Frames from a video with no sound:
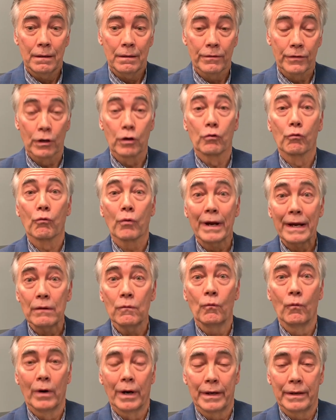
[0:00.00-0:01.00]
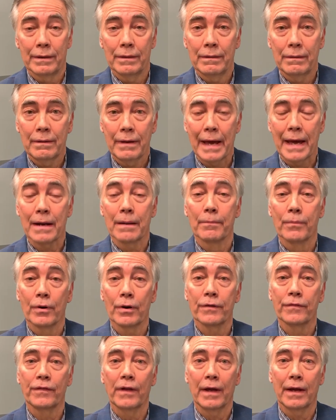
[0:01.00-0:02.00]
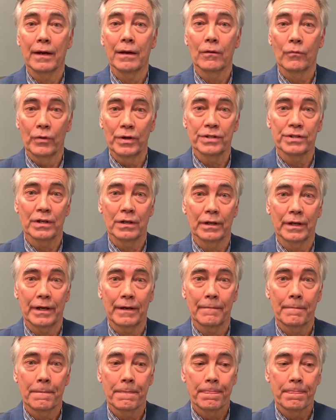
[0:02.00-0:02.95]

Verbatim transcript: The Great One had a birthday recently.